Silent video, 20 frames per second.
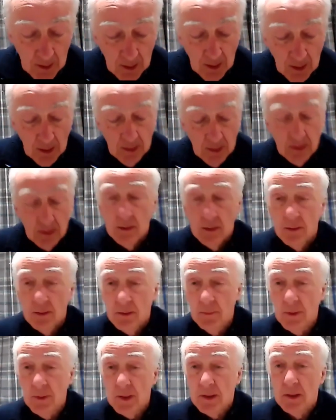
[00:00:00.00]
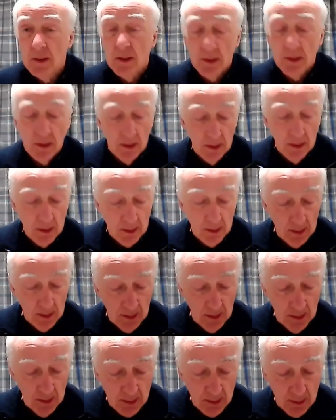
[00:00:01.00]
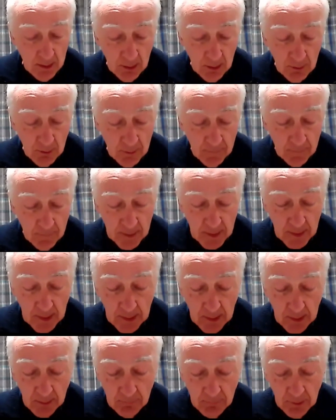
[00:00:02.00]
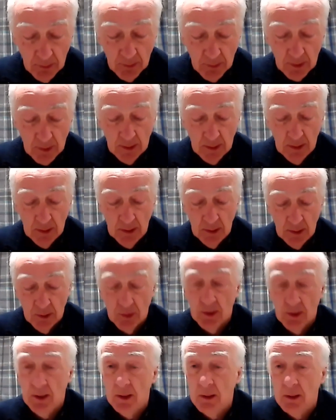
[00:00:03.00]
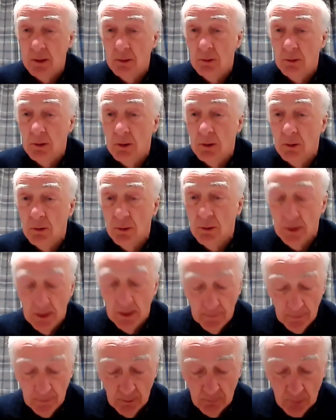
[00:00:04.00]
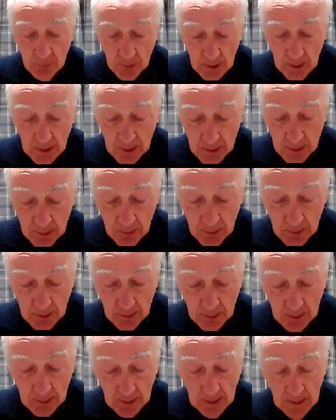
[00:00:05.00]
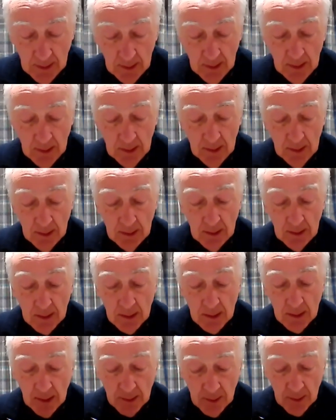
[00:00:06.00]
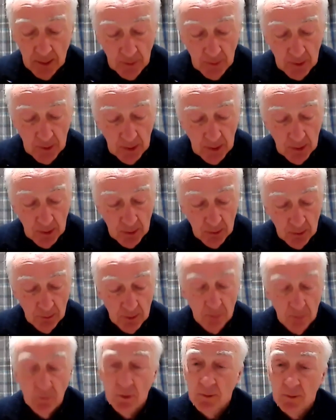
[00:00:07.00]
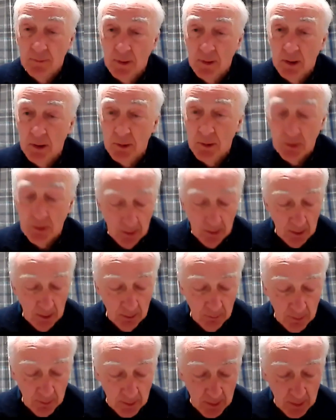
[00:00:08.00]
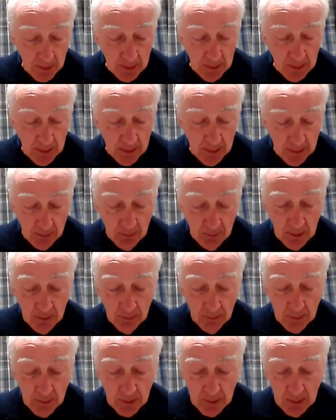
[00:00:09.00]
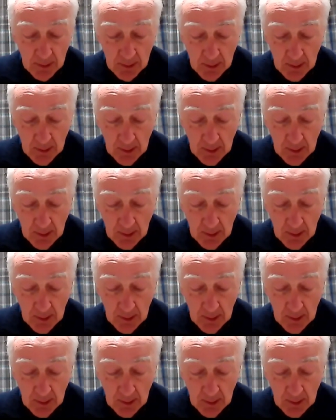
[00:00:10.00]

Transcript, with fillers: And the mustard seed is known for taking root in shallow or even rocky soil, yet it has the potential to move large stones as it grows.